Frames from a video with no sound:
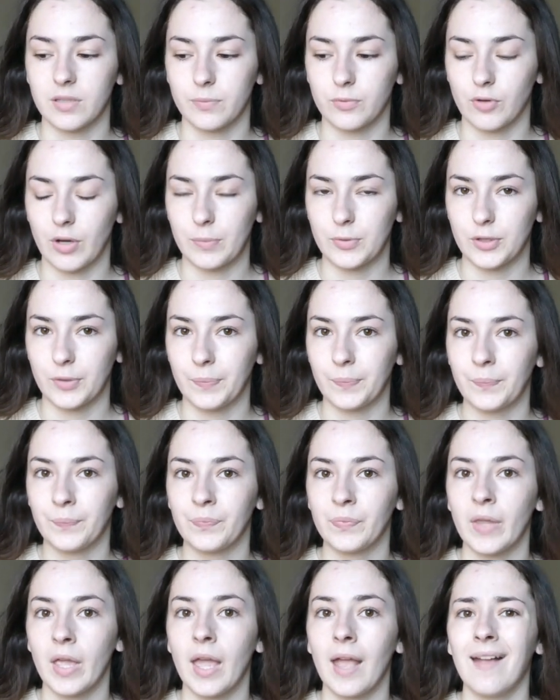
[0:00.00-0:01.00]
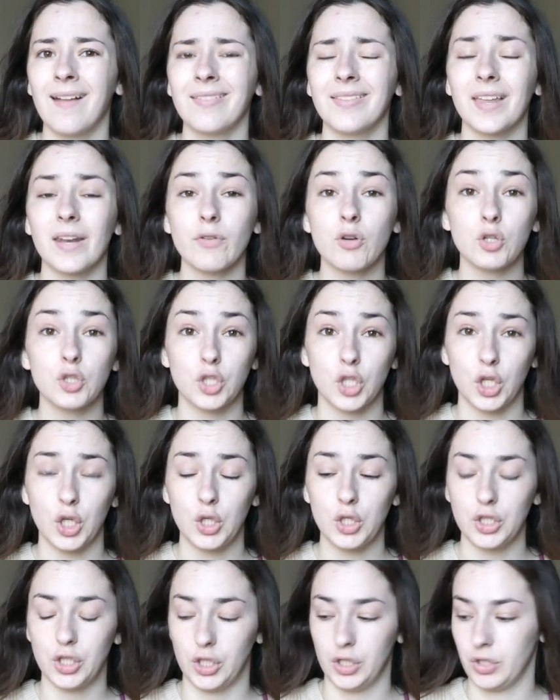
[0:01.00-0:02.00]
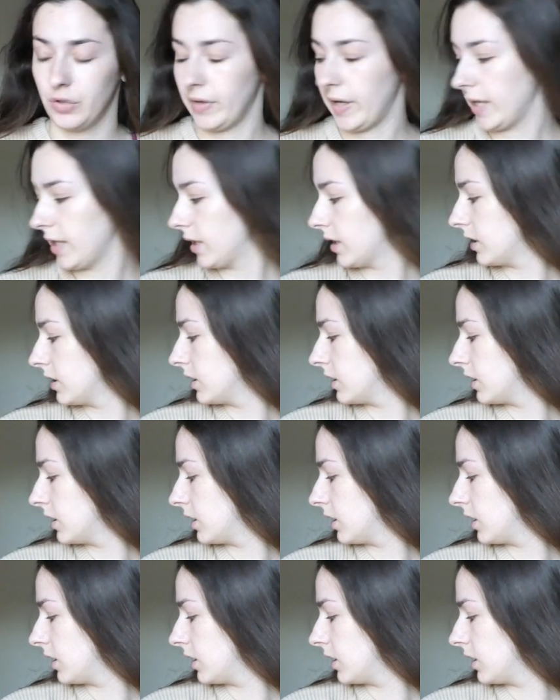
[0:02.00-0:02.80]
subscription. Then I've got two tutoring,